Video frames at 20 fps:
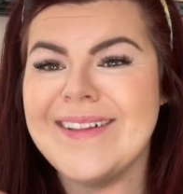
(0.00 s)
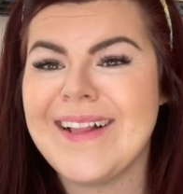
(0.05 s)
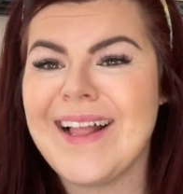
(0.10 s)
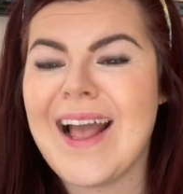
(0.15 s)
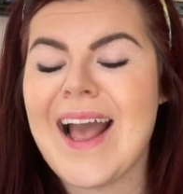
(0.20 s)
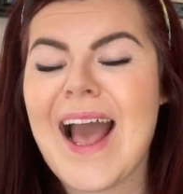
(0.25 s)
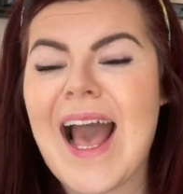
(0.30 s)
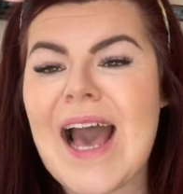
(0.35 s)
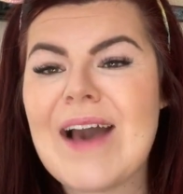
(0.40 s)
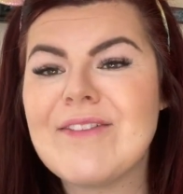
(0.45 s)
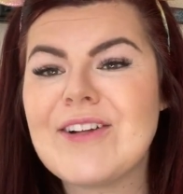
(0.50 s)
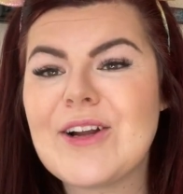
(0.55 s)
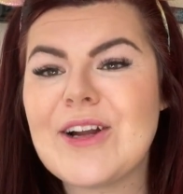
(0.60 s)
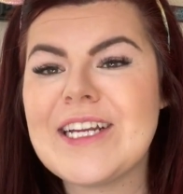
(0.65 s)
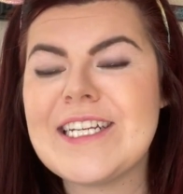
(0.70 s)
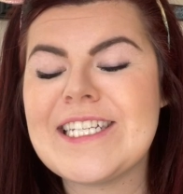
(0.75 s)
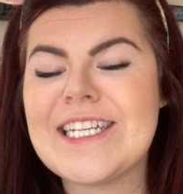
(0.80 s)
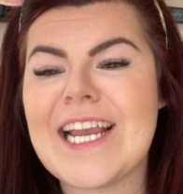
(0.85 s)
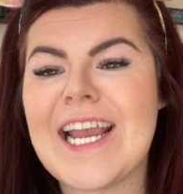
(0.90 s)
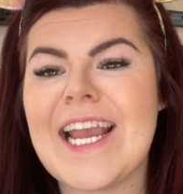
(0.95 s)
Have a
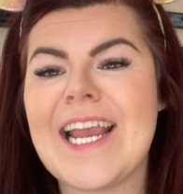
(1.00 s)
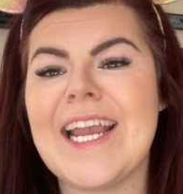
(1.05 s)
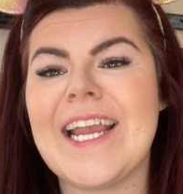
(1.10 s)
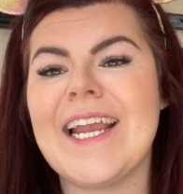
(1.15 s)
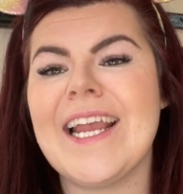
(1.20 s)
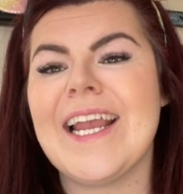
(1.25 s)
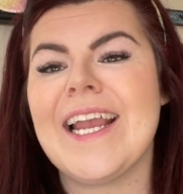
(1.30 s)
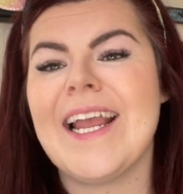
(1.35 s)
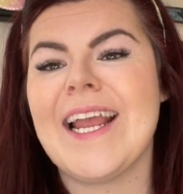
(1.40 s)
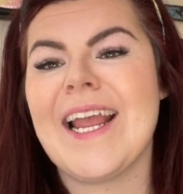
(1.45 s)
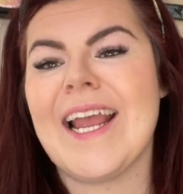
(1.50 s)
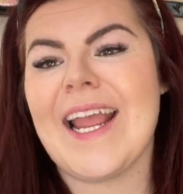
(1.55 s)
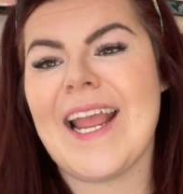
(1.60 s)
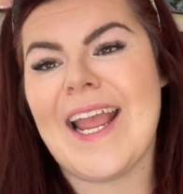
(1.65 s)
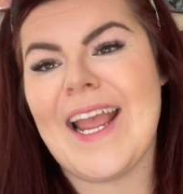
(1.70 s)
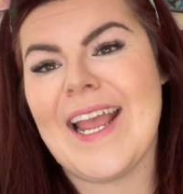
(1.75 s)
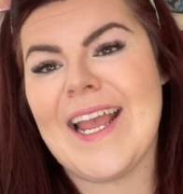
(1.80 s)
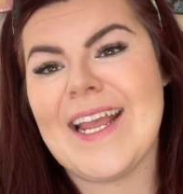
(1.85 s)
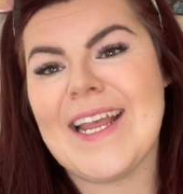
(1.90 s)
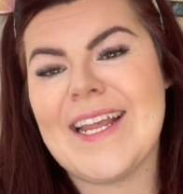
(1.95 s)
great day
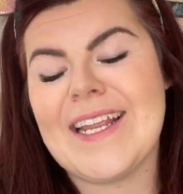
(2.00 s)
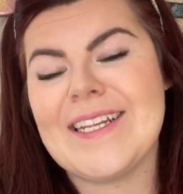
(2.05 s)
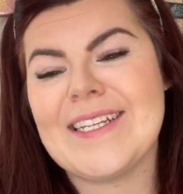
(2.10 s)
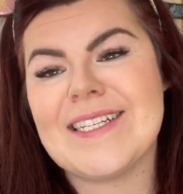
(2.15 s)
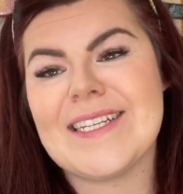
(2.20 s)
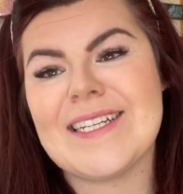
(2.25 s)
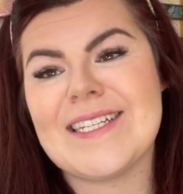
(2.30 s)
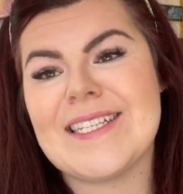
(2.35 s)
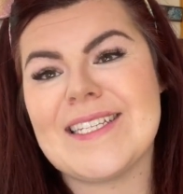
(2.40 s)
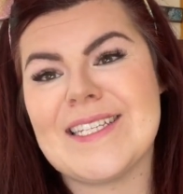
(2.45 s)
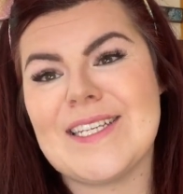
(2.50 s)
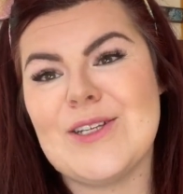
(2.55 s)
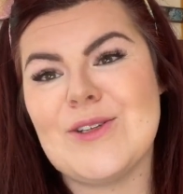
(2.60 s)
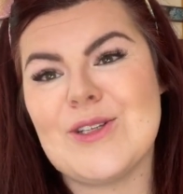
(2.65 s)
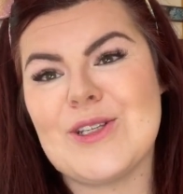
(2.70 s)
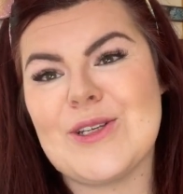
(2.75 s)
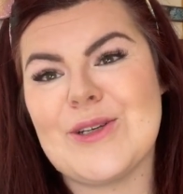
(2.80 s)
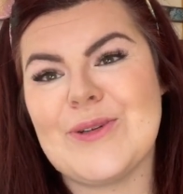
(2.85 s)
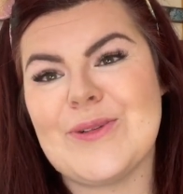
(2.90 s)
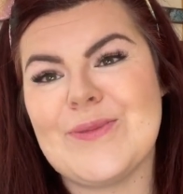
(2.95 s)
and see you
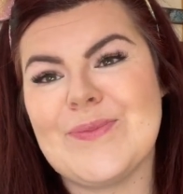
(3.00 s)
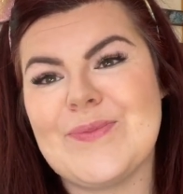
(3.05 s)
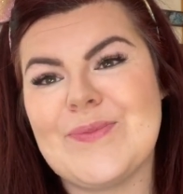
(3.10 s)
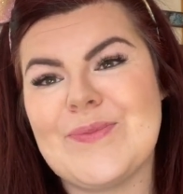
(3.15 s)
soon.